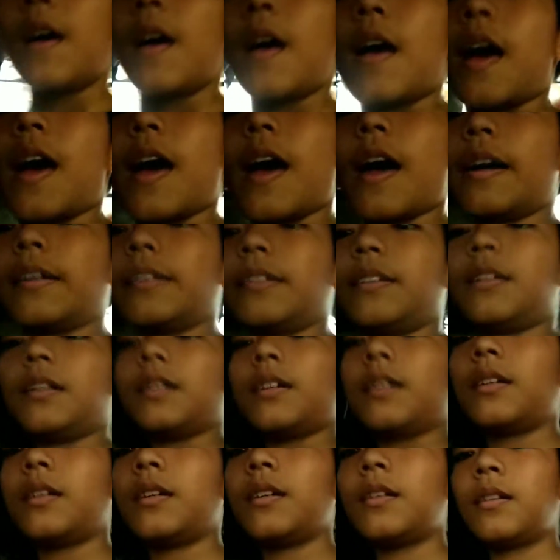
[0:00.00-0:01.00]
and
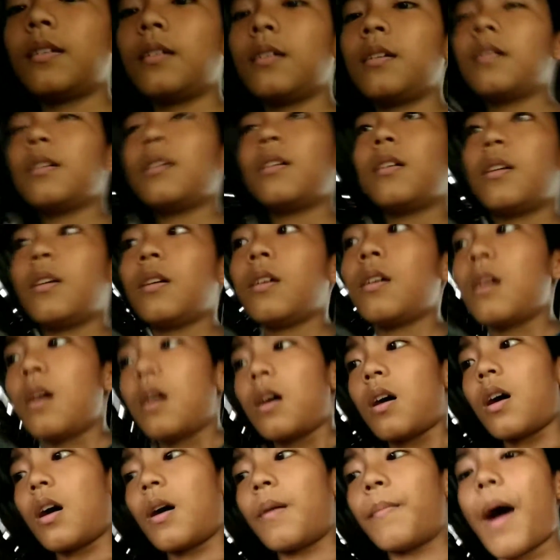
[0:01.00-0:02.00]

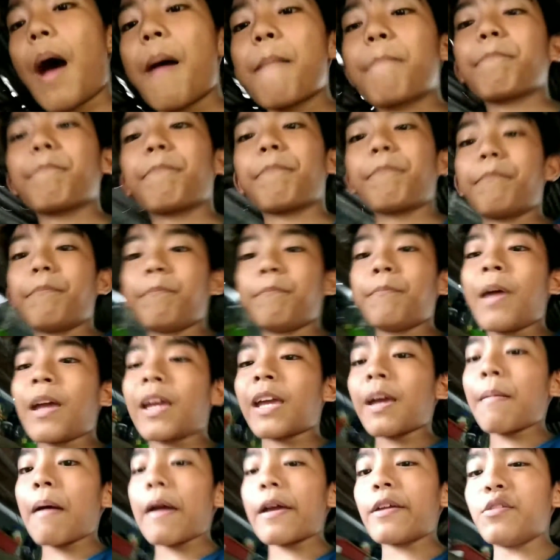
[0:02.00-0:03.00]
um, I'm making
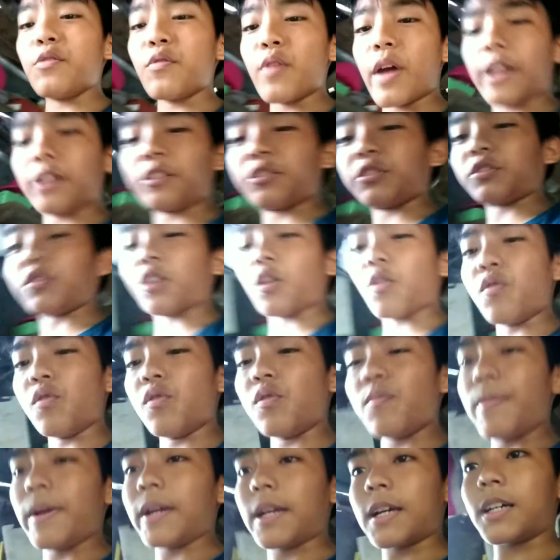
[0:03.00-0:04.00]
my new intro too
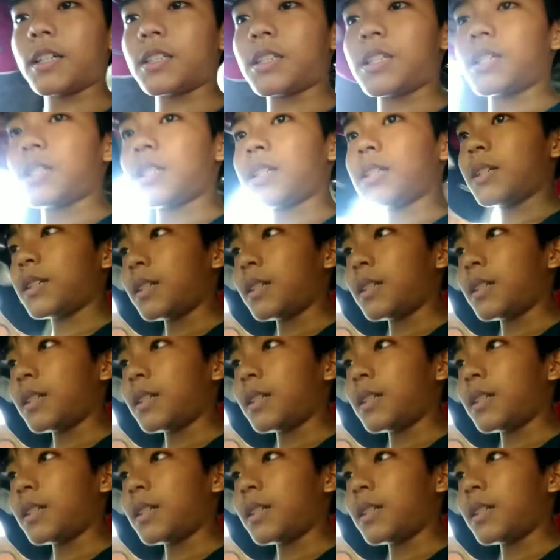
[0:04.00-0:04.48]
because